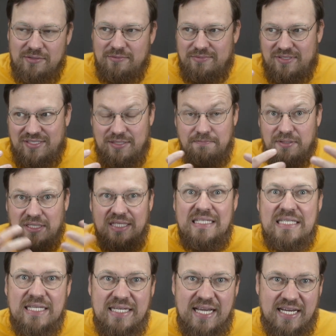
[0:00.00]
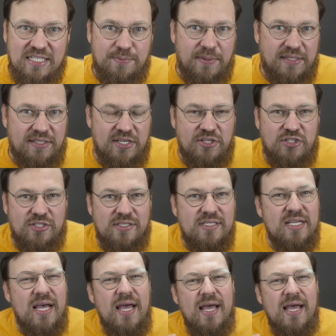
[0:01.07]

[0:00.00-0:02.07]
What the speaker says: simplicity expectations.